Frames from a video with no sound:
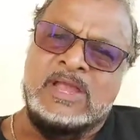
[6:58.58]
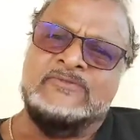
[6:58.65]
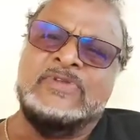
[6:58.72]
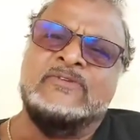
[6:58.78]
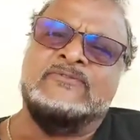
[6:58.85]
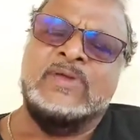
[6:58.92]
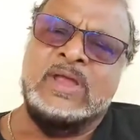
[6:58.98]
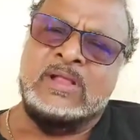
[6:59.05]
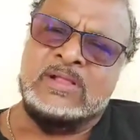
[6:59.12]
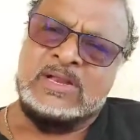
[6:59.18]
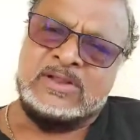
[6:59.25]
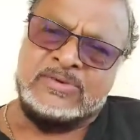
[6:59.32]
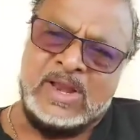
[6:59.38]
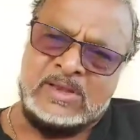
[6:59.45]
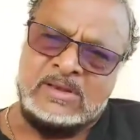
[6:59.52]
if they
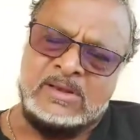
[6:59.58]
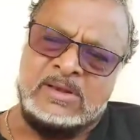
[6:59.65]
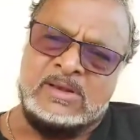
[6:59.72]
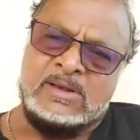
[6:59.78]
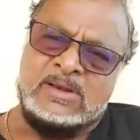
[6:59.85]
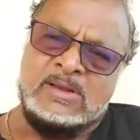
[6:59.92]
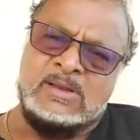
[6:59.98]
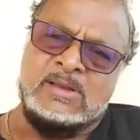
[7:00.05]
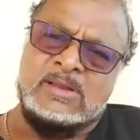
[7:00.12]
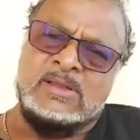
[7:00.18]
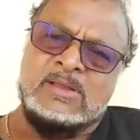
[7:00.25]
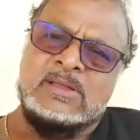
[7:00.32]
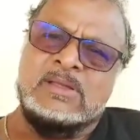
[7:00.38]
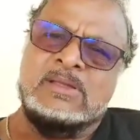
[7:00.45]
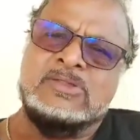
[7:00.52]
feel threatened,
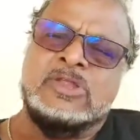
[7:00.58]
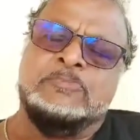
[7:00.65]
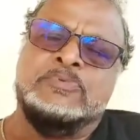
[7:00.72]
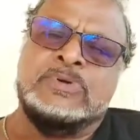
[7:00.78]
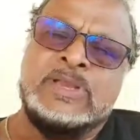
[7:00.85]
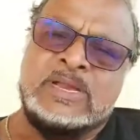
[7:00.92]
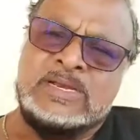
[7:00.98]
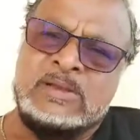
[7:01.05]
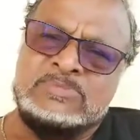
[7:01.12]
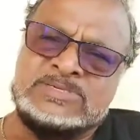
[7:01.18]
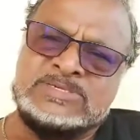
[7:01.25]
to protect